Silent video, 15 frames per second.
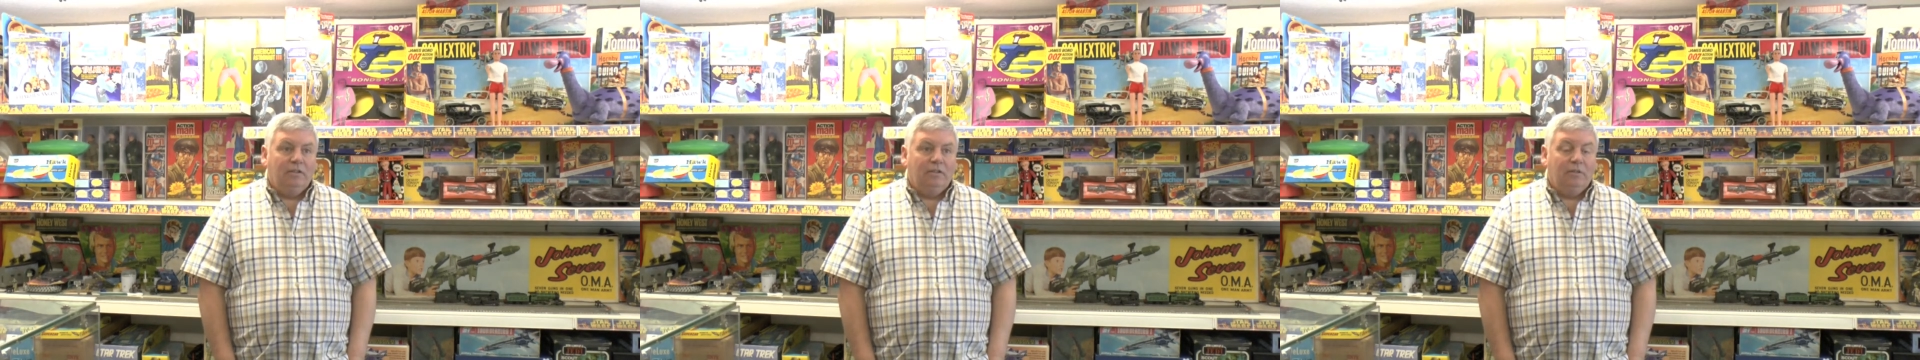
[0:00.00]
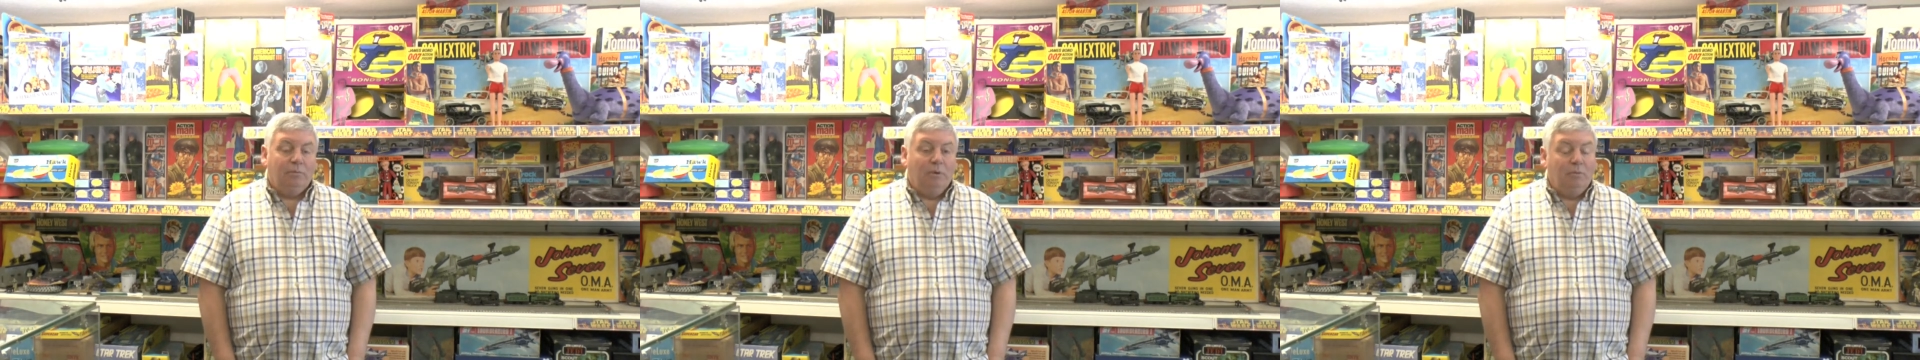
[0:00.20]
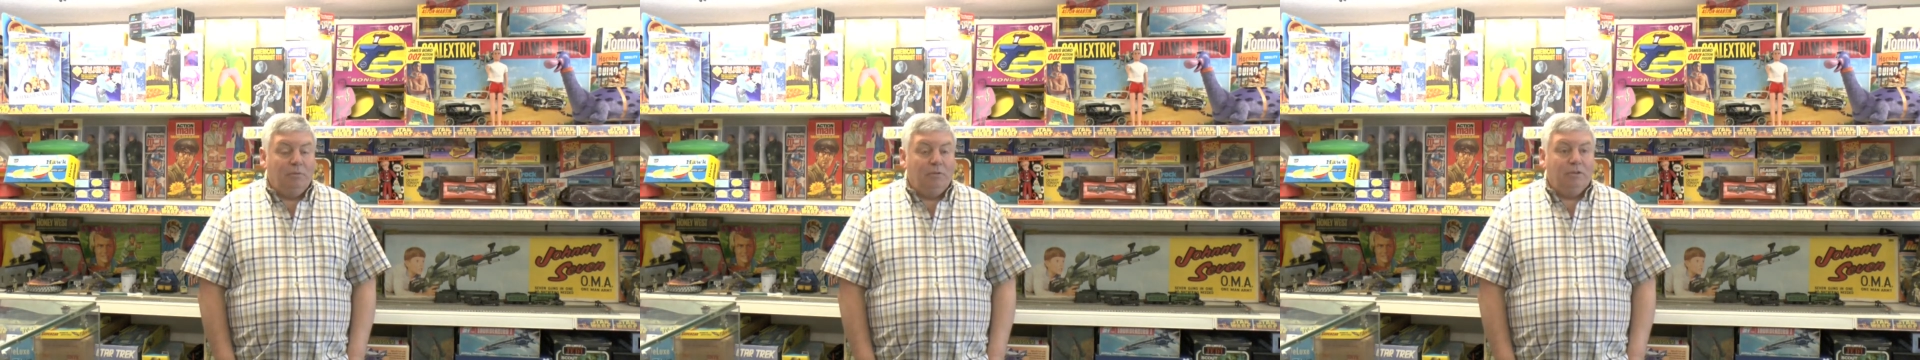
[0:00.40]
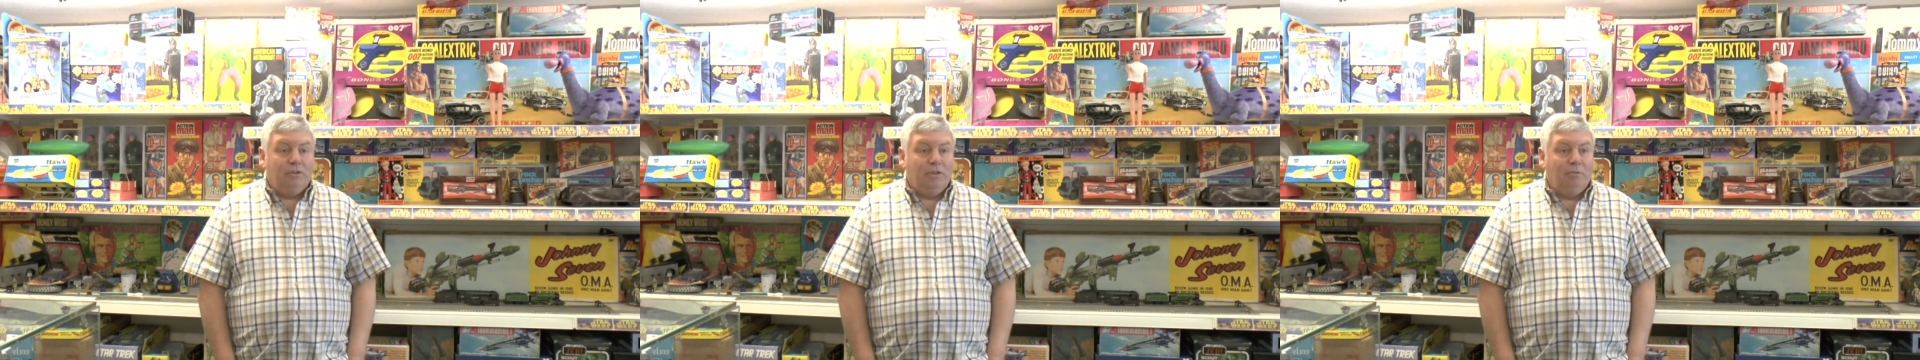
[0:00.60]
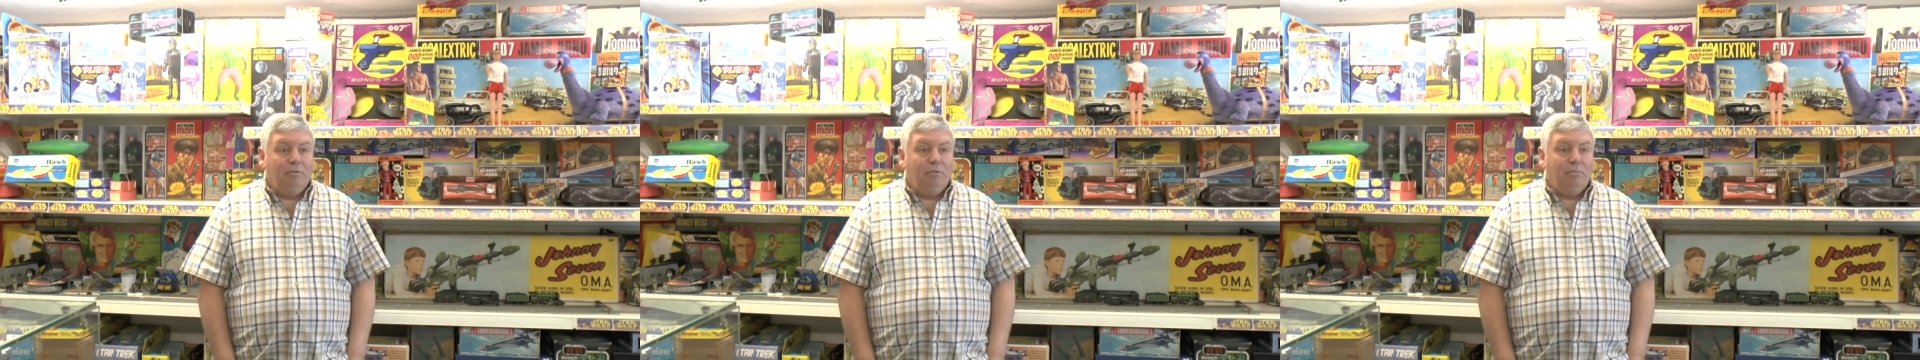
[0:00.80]
to opening a
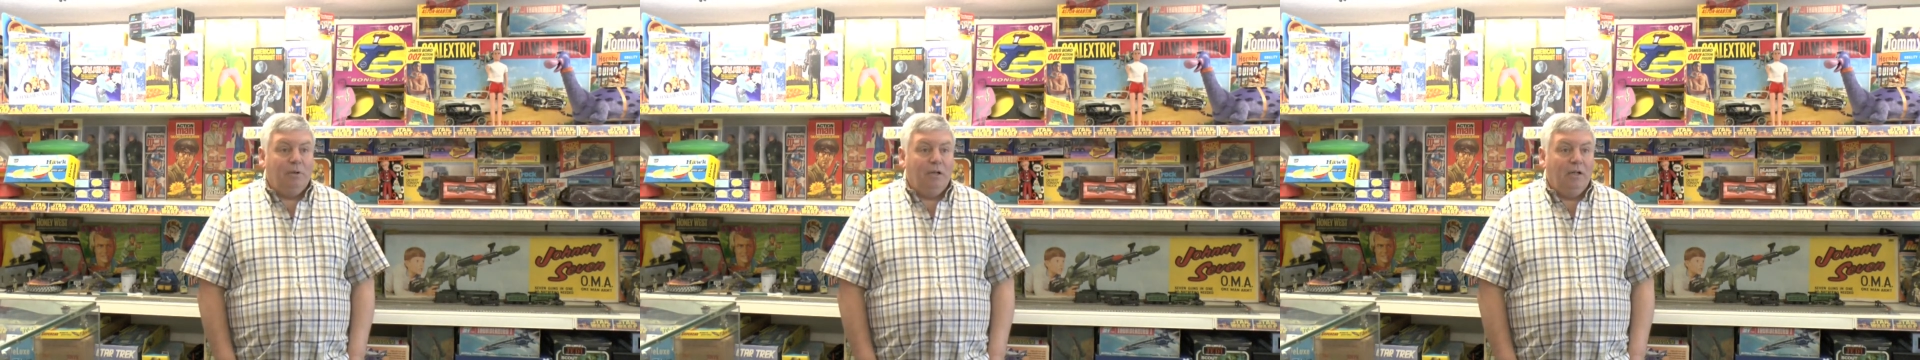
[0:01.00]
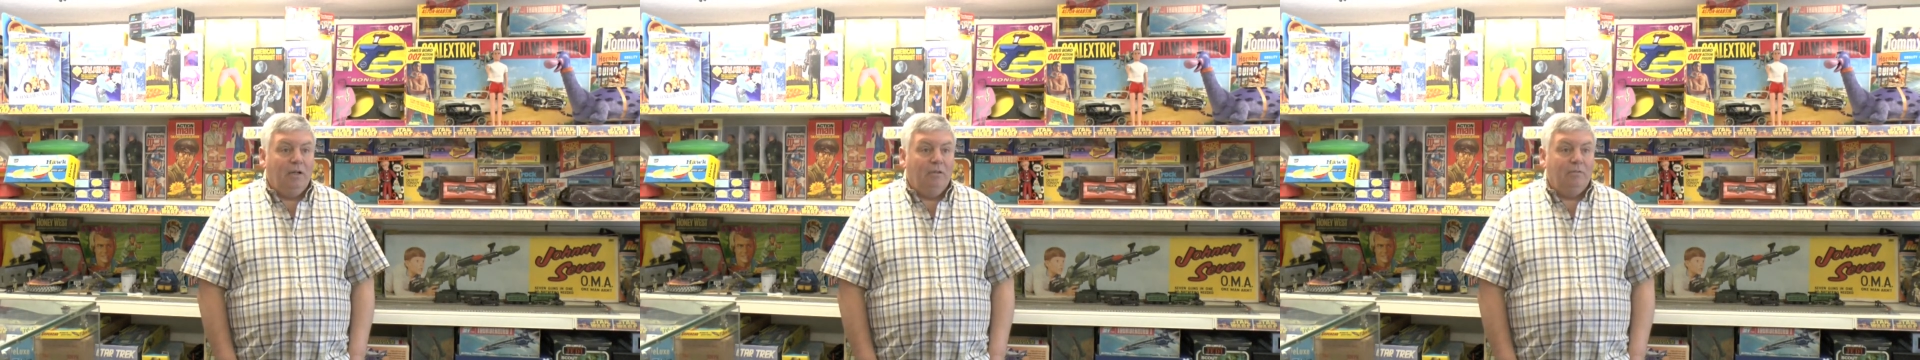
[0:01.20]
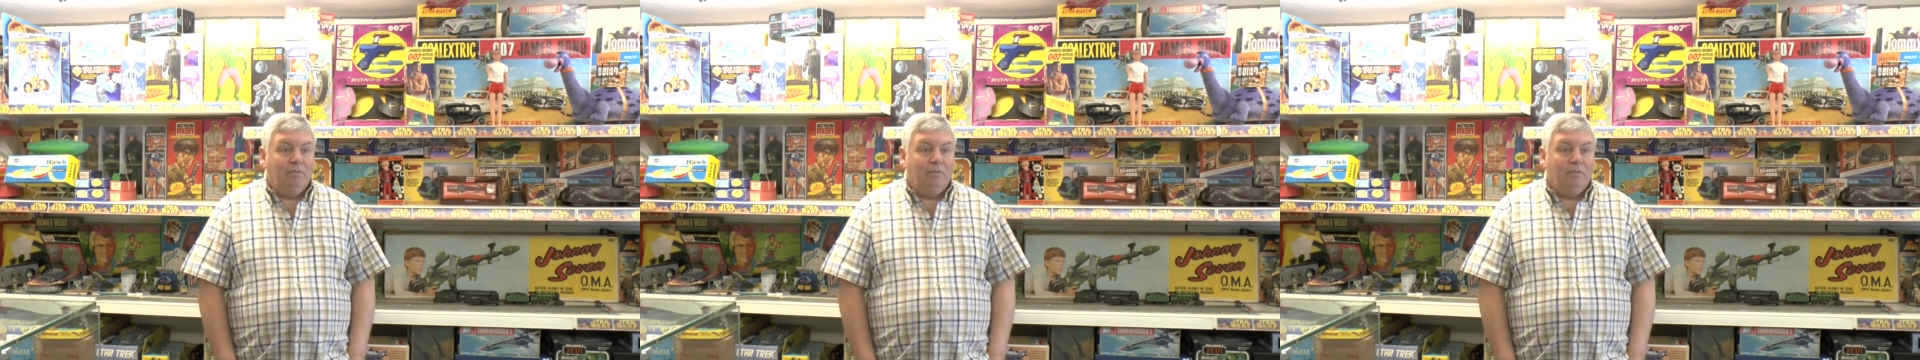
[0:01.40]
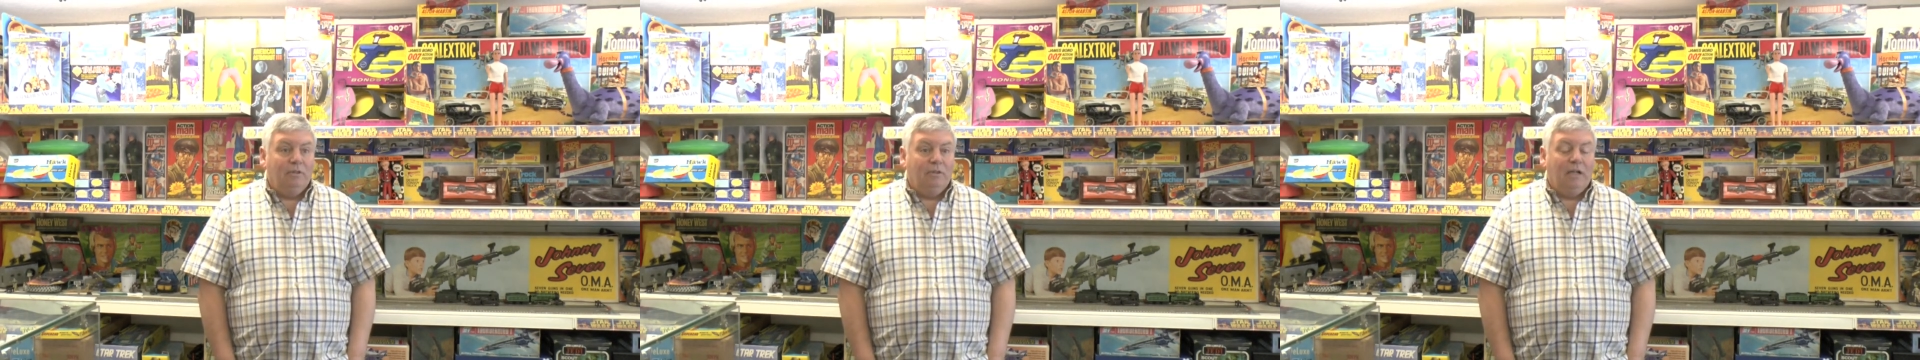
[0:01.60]
shop of my own,